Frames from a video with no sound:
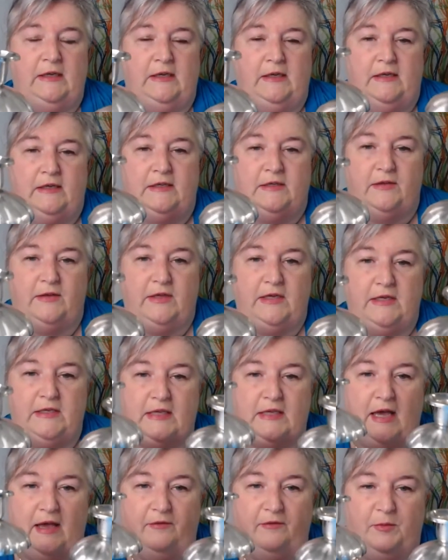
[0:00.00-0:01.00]
So these
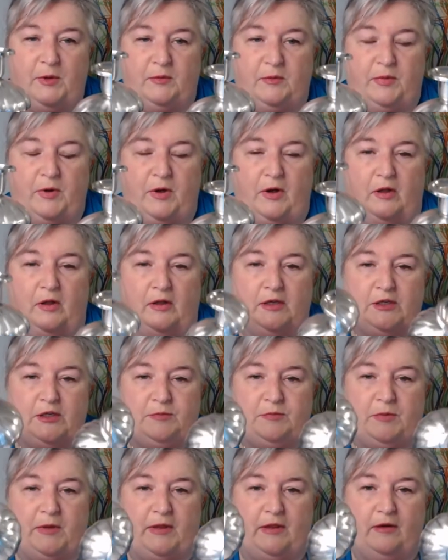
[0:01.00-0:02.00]
have been
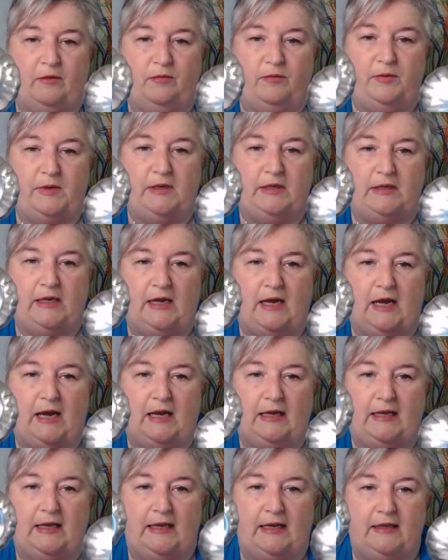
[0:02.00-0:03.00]
polished, but they're really,
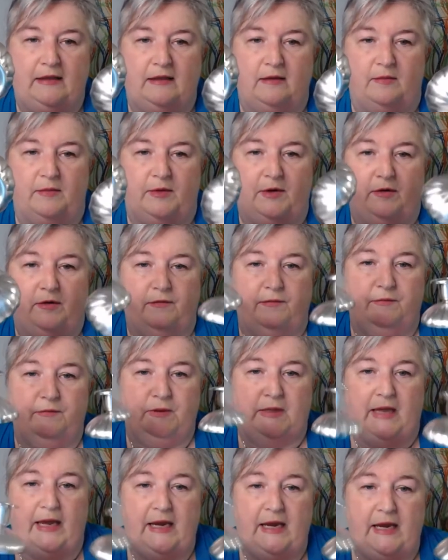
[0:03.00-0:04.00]
I like them. They're
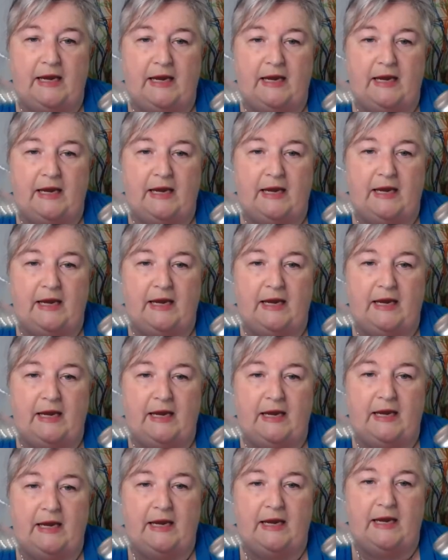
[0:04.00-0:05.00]
lightweight
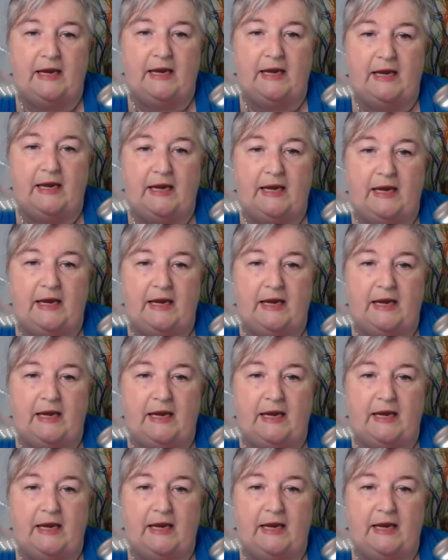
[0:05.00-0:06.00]
because they don't have, you
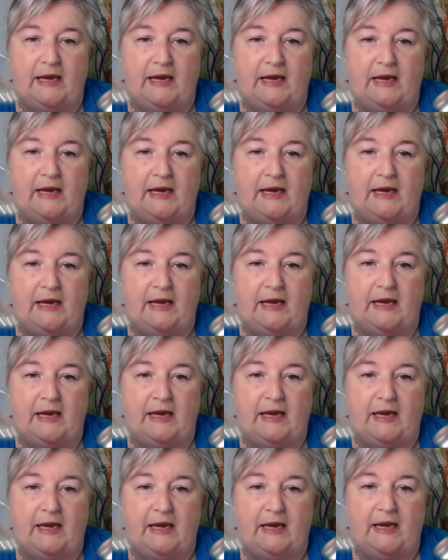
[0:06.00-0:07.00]
know, they're hollow,
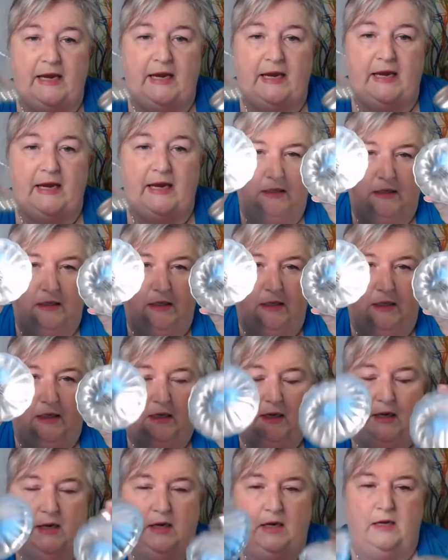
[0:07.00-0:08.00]
right?
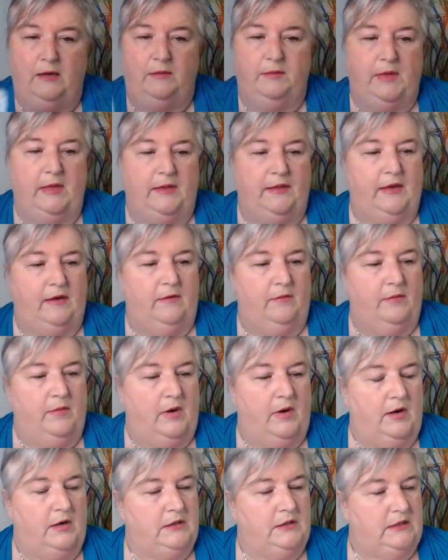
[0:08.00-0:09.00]
They're
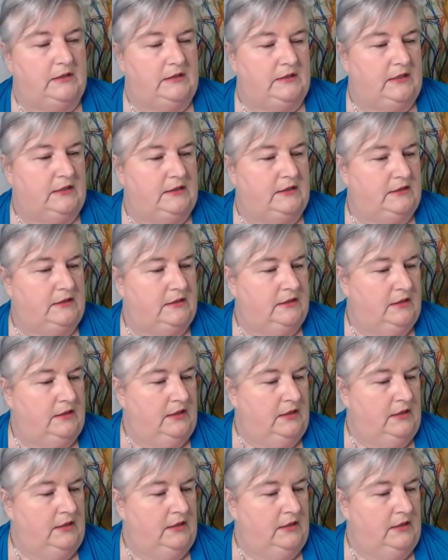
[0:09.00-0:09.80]
marked, it says